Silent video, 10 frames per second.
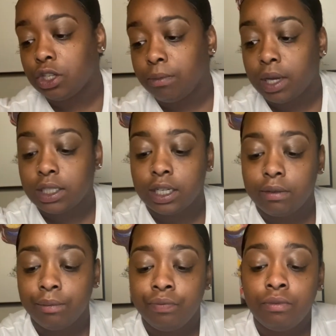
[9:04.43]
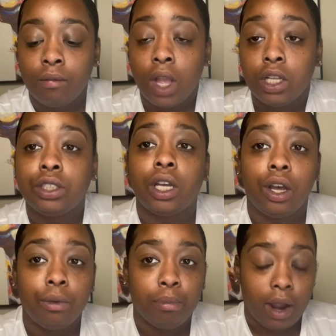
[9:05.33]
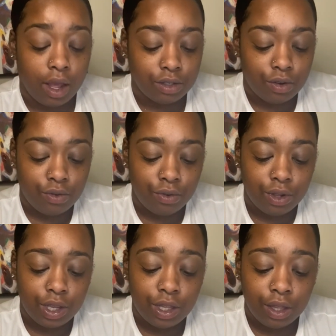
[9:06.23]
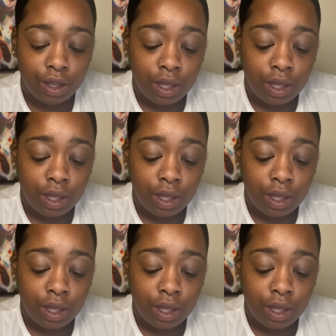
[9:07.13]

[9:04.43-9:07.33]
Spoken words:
on my chin. So brows are on.